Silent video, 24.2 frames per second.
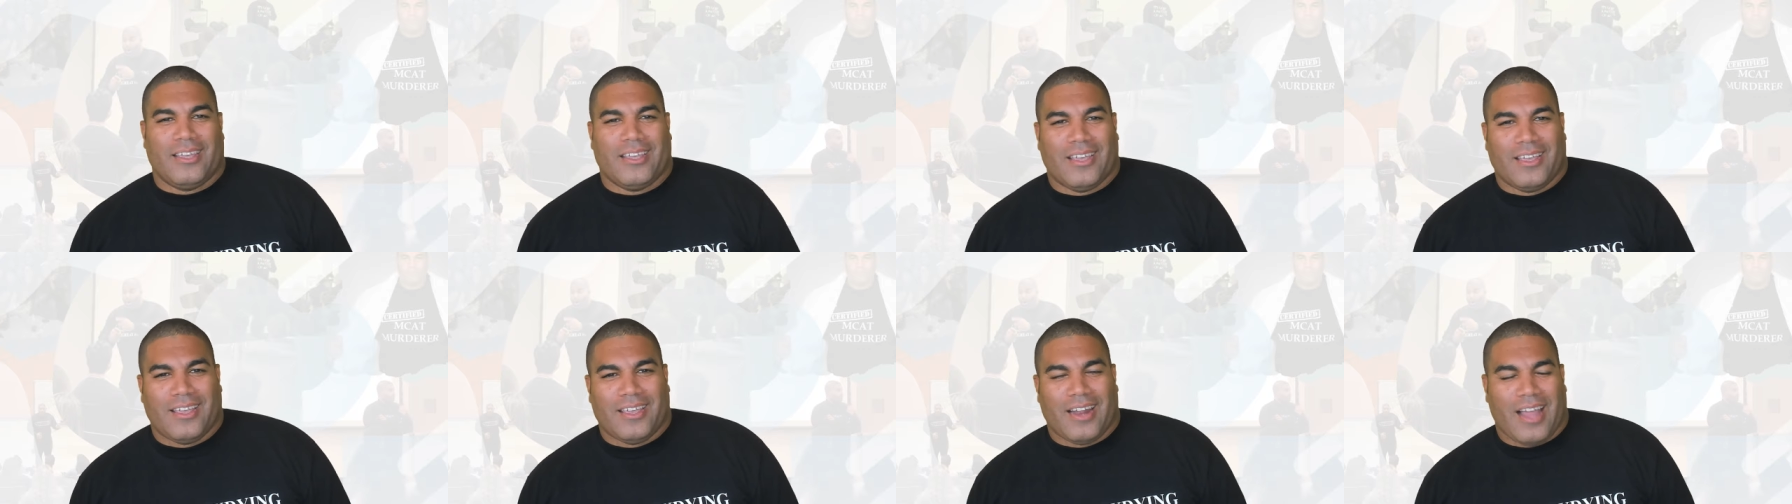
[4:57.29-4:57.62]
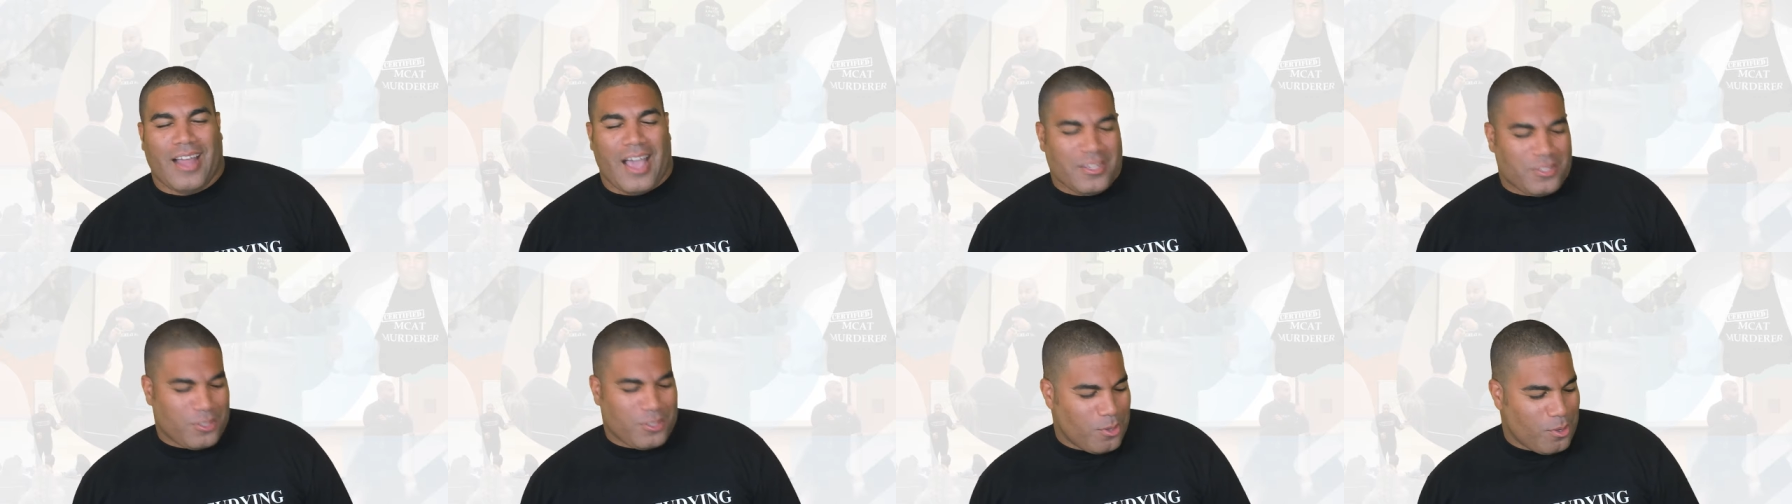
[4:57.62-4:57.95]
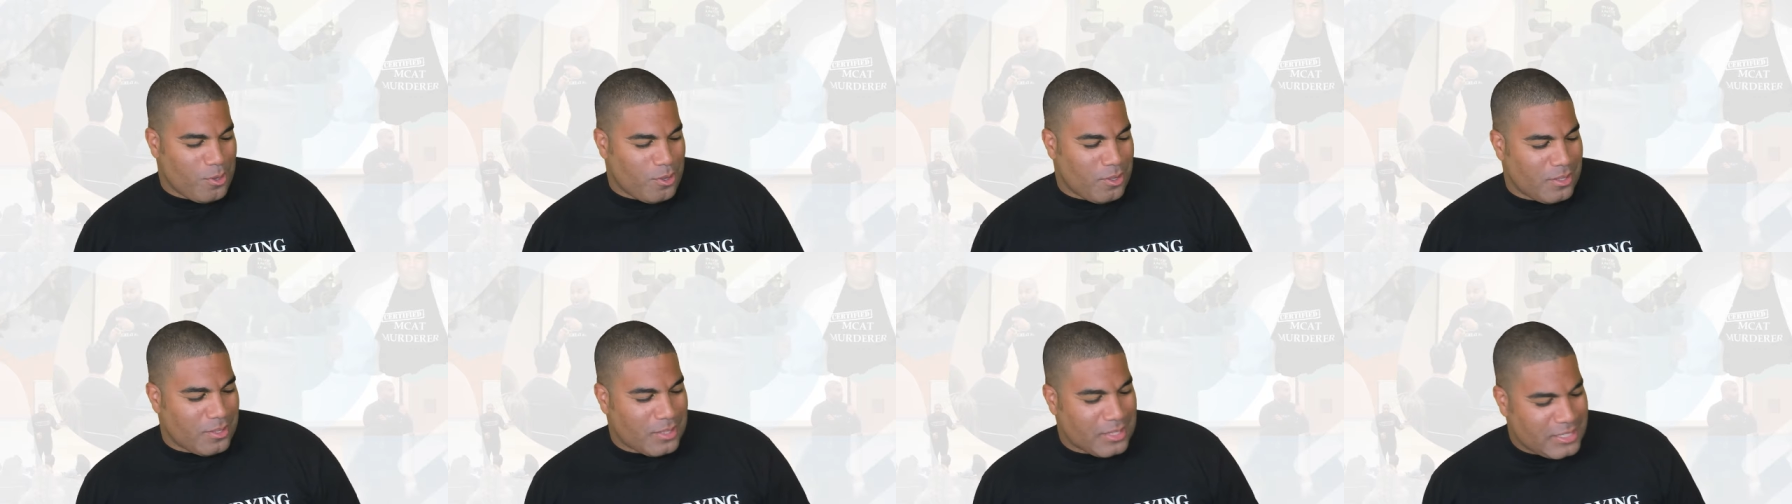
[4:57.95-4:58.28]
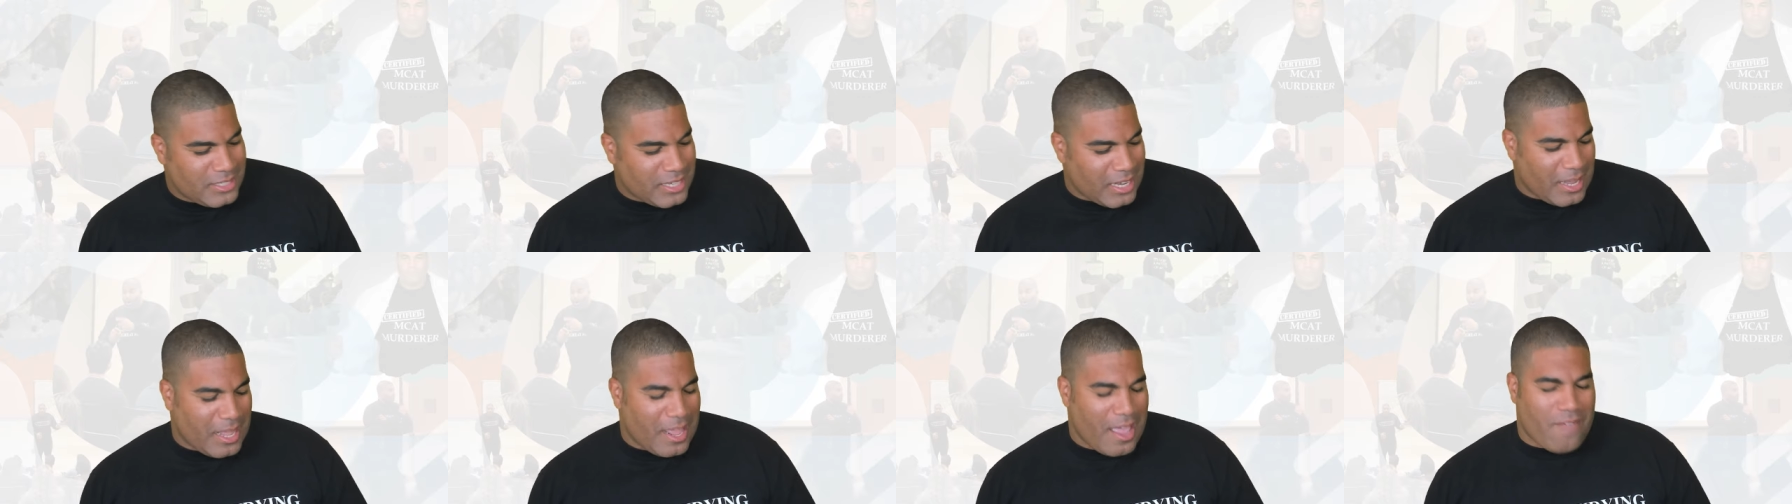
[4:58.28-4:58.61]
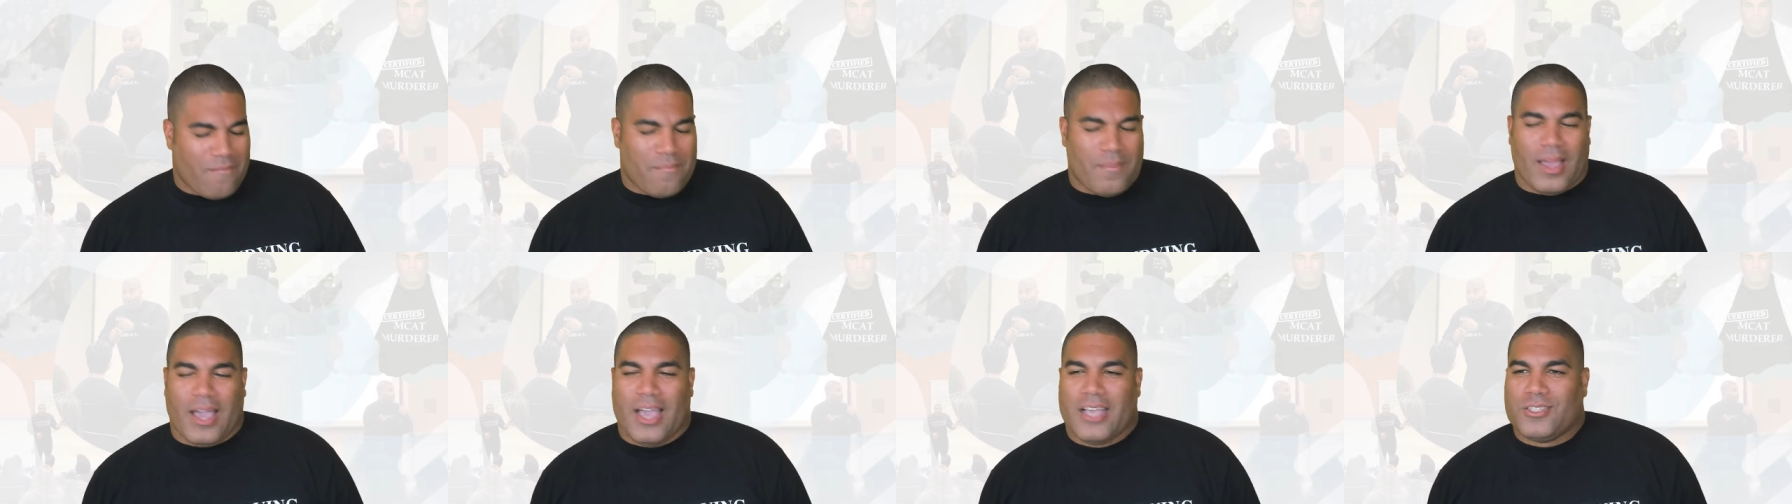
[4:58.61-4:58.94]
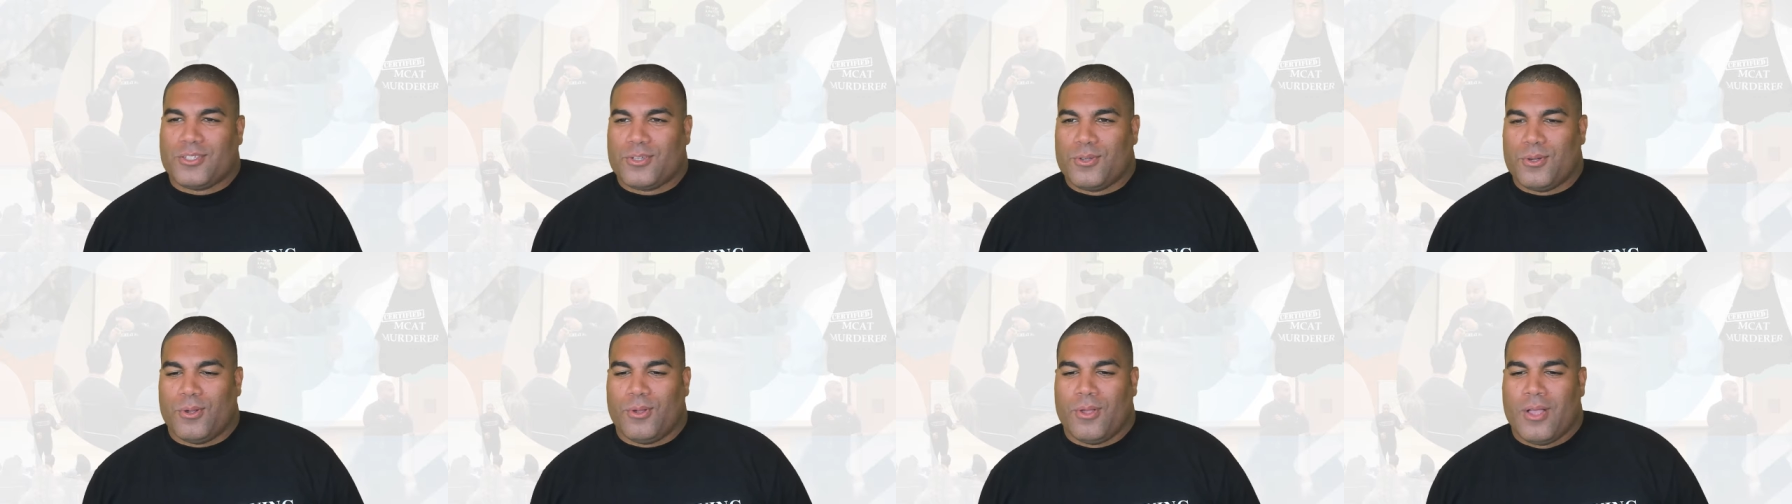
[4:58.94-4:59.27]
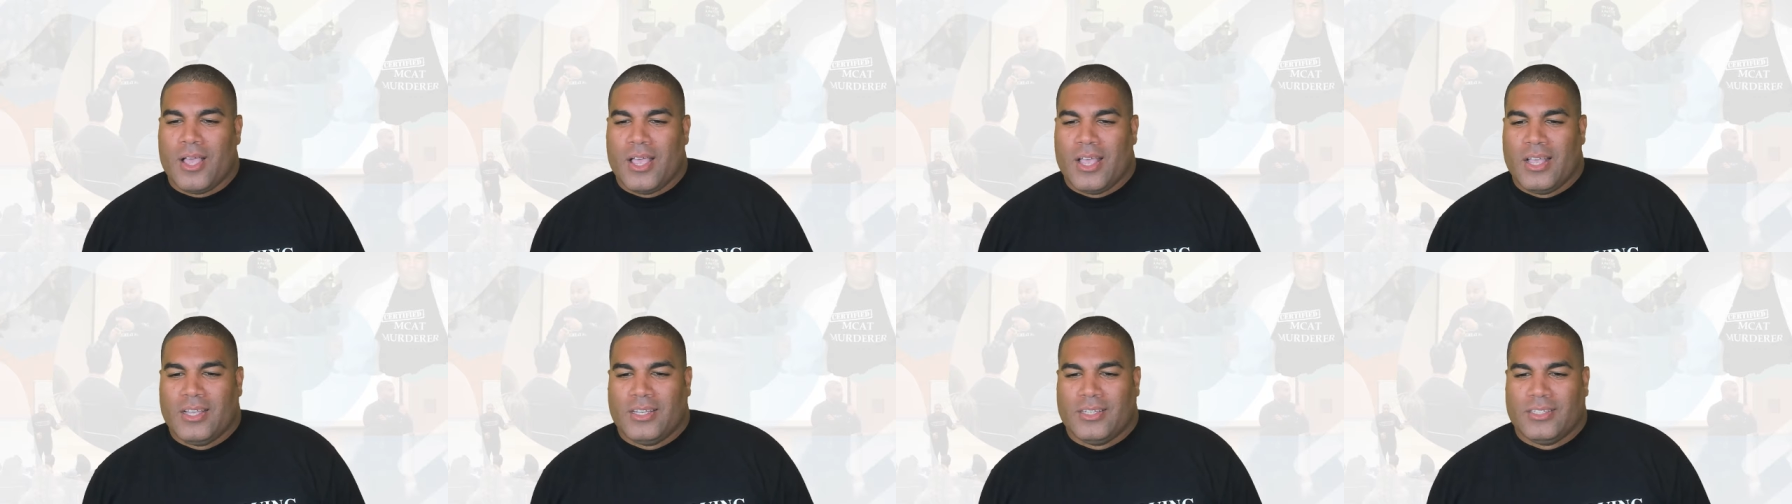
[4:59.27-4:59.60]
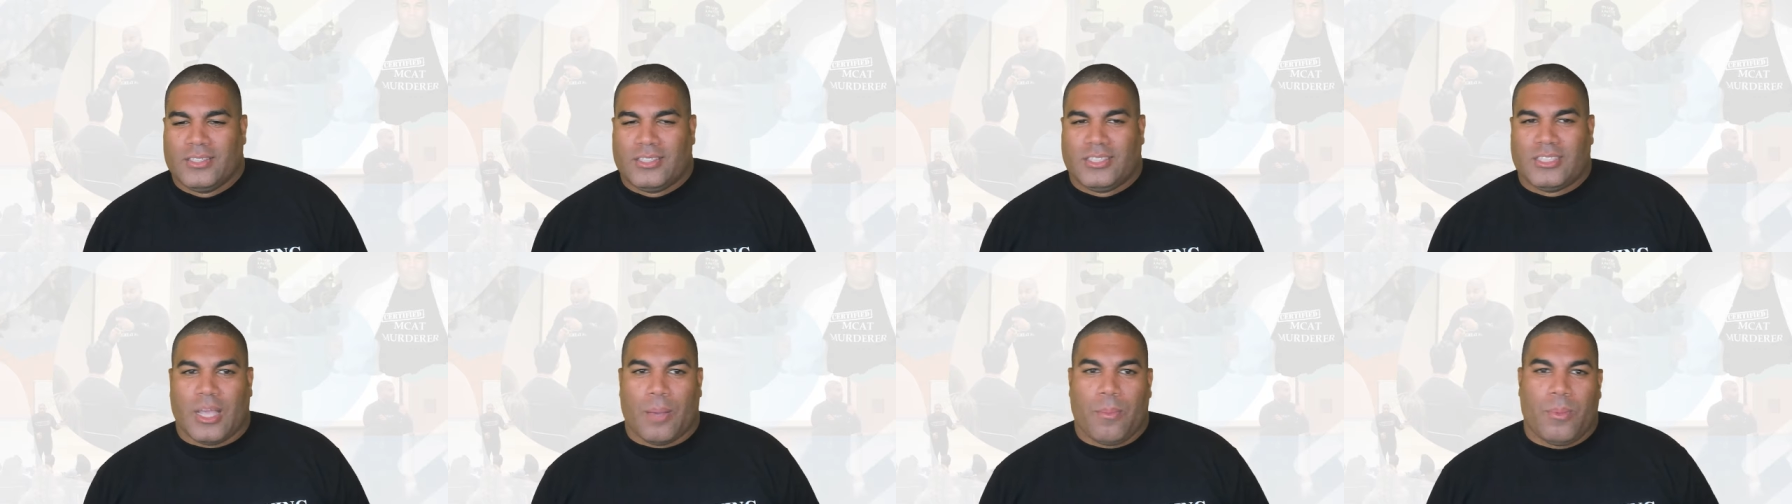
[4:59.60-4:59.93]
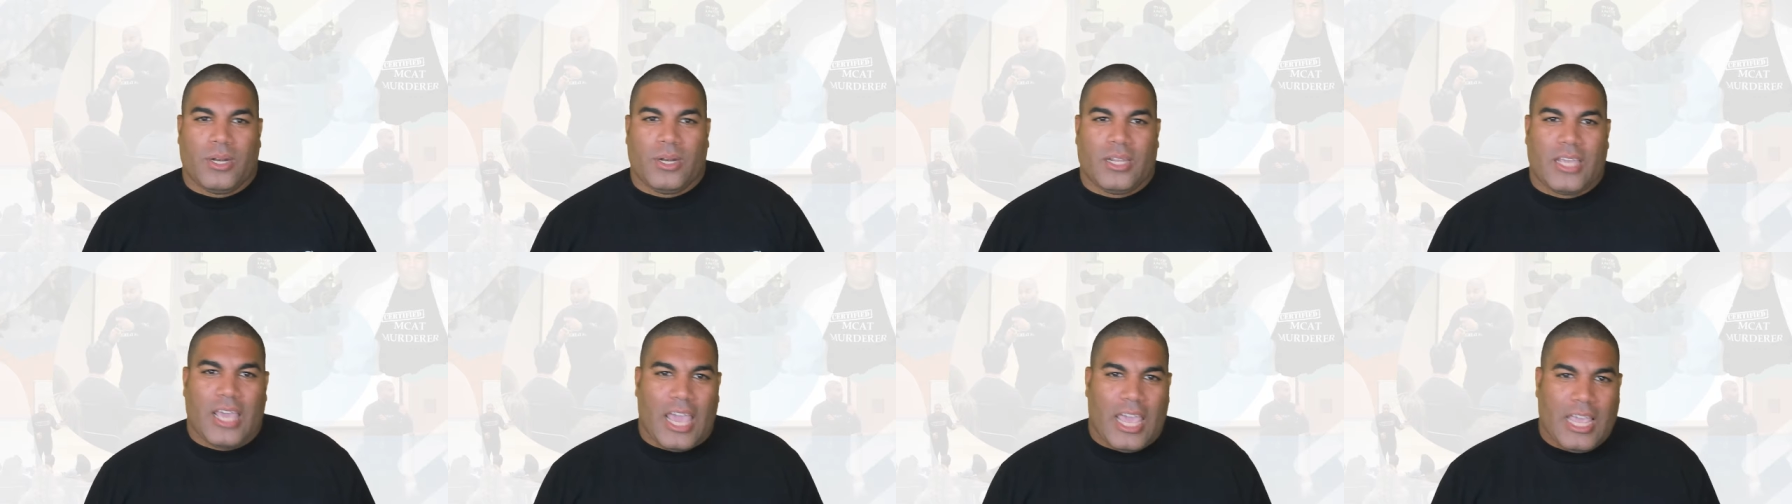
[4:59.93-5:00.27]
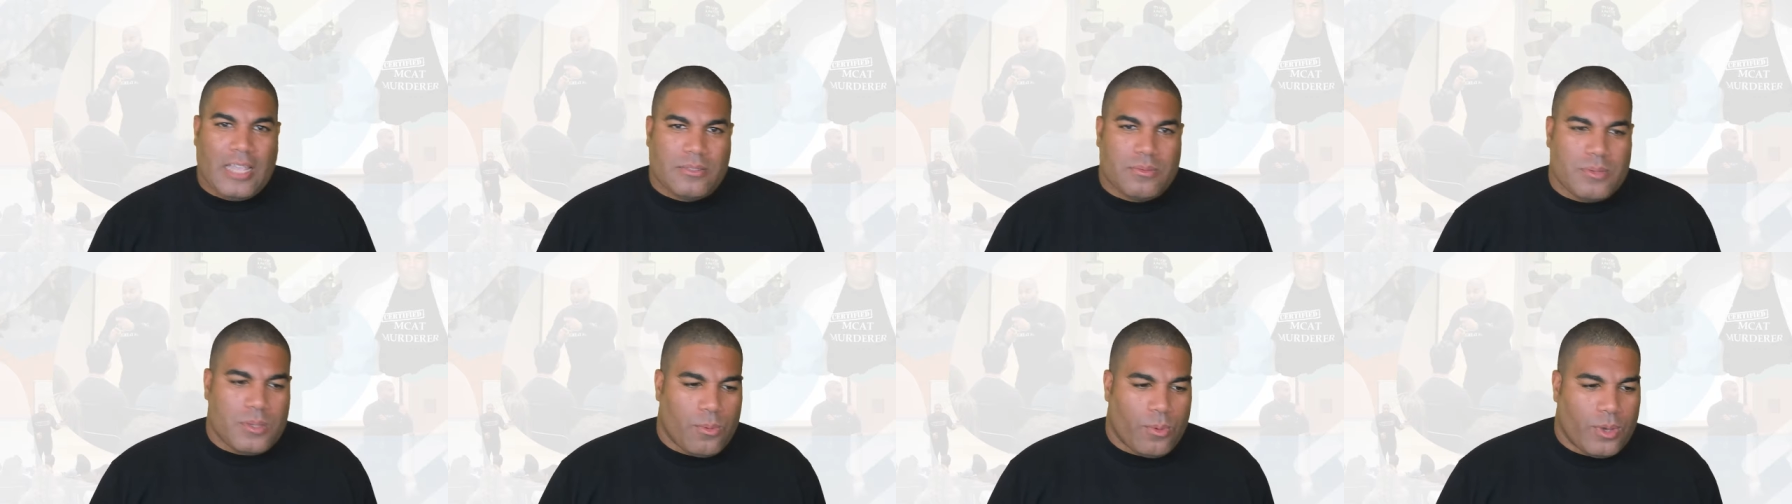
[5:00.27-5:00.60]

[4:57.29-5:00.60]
in high school in the second half of my high school someone came to me